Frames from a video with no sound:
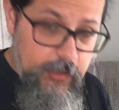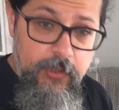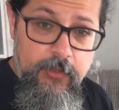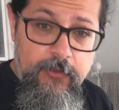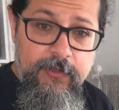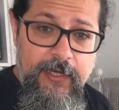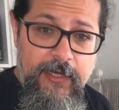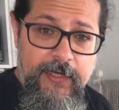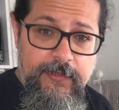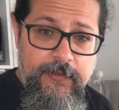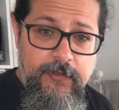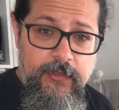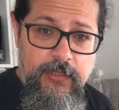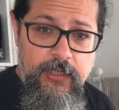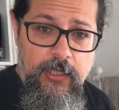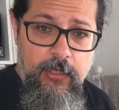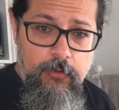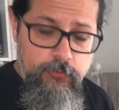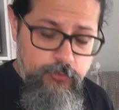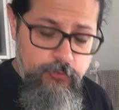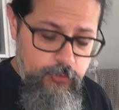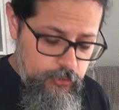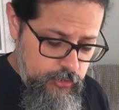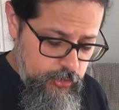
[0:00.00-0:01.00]
Right,
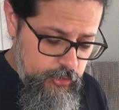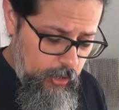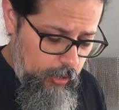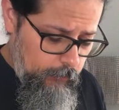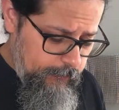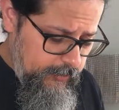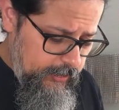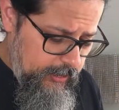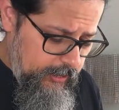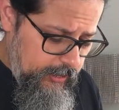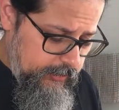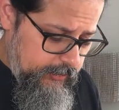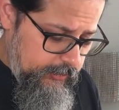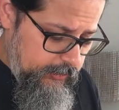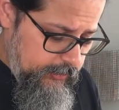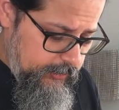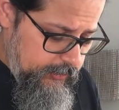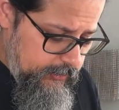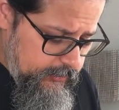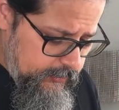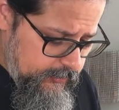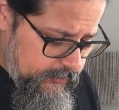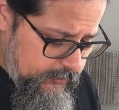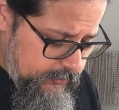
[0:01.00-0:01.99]
now to chop the
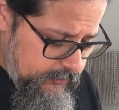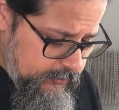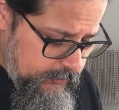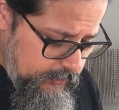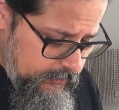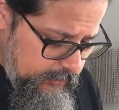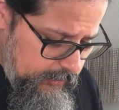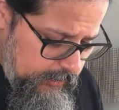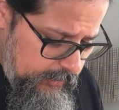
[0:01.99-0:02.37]
onions,